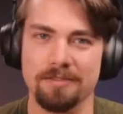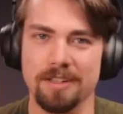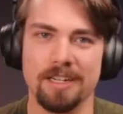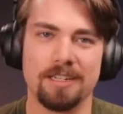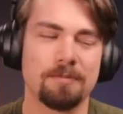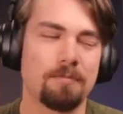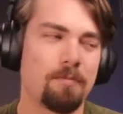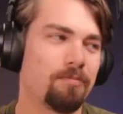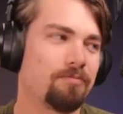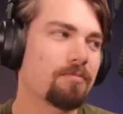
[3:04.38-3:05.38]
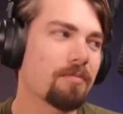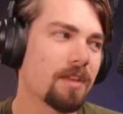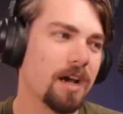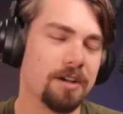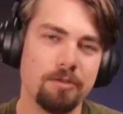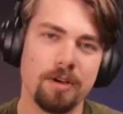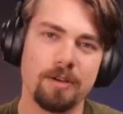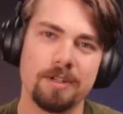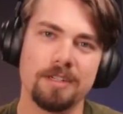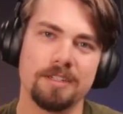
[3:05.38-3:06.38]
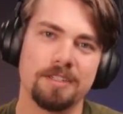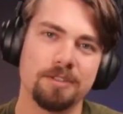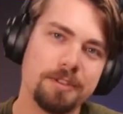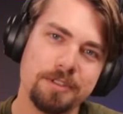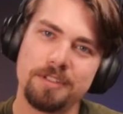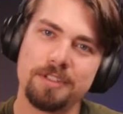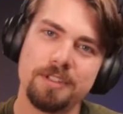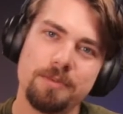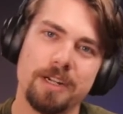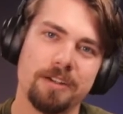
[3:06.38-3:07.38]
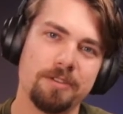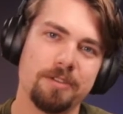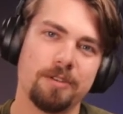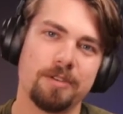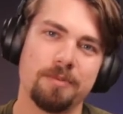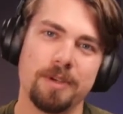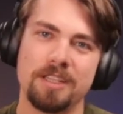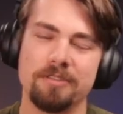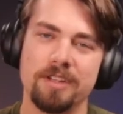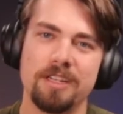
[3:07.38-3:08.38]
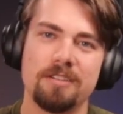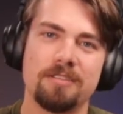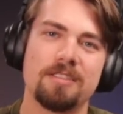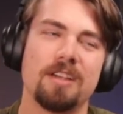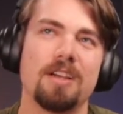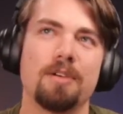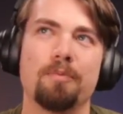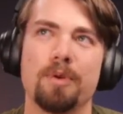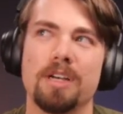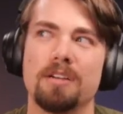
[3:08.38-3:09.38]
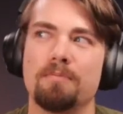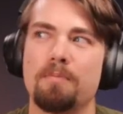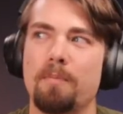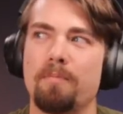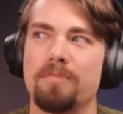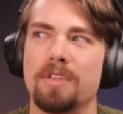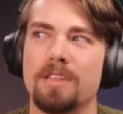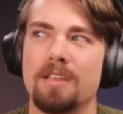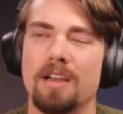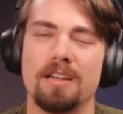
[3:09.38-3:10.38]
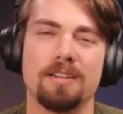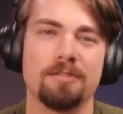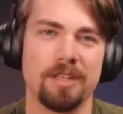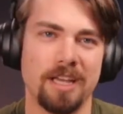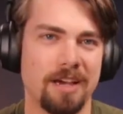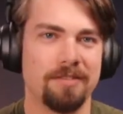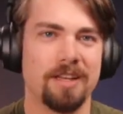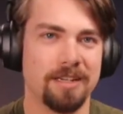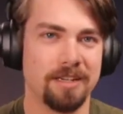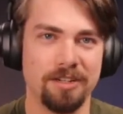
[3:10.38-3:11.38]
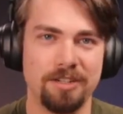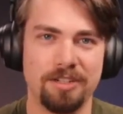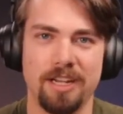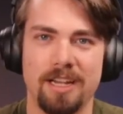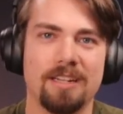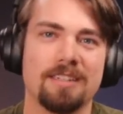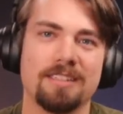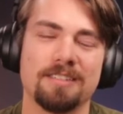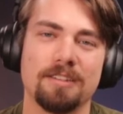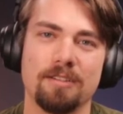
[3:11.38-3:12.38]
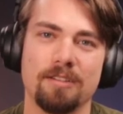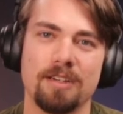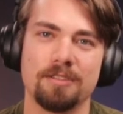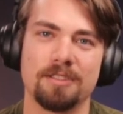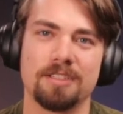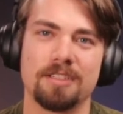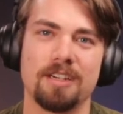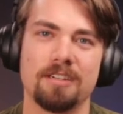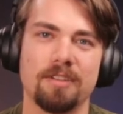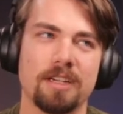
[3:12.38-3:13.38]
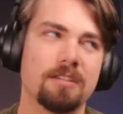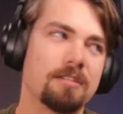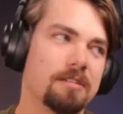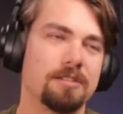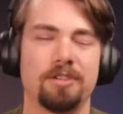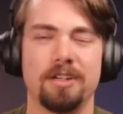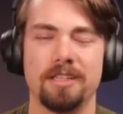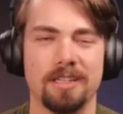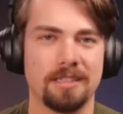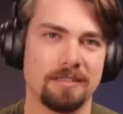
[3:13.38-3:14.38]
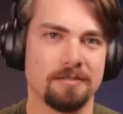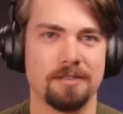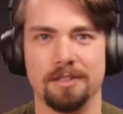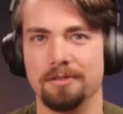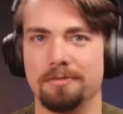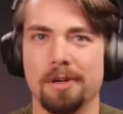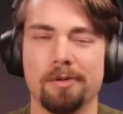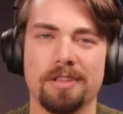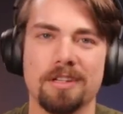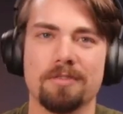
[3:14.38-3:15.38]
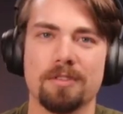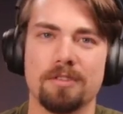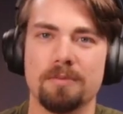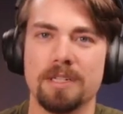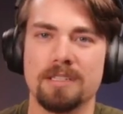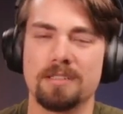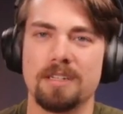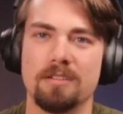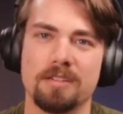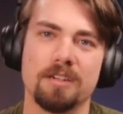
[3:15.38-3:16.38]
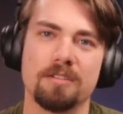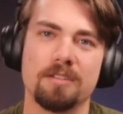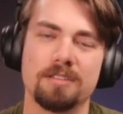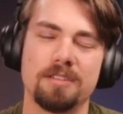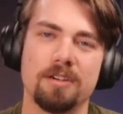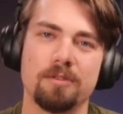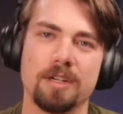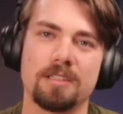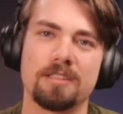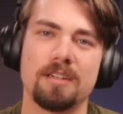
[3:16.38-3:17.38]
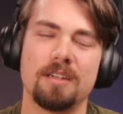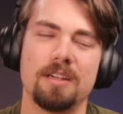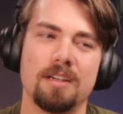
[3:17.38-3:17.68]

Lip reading: of like, I knew I wanted to do YouTube and I knew I wanted to make the videos, but I didn't really have that niche yet. And so I was just kind of like, oh, I'll try this and, go with it for a little bit and see how it works.